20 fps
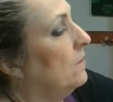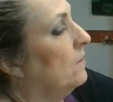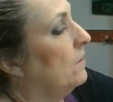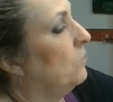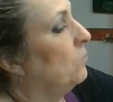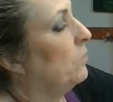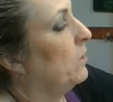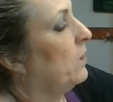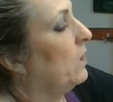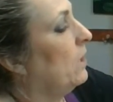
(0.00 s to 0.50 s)
And
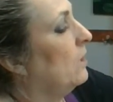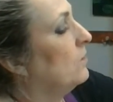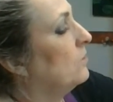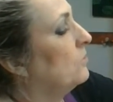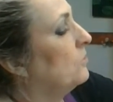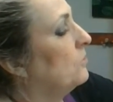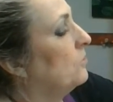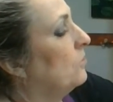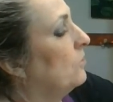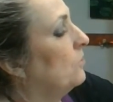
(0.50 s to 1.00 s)
what
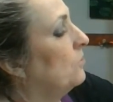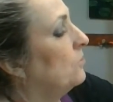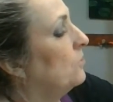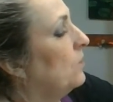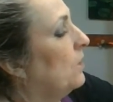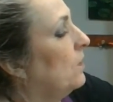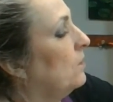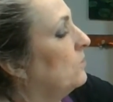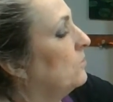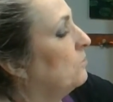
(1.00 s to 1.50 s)
colors do those
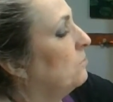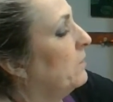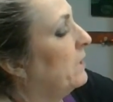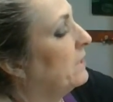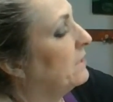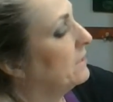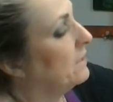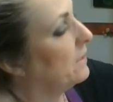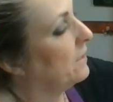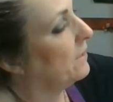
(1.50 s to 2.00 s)
colors make
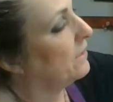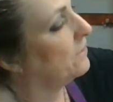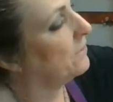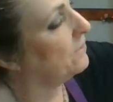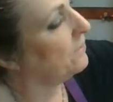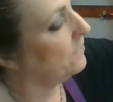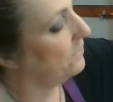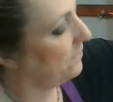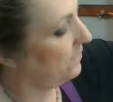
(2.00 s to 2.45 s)
together?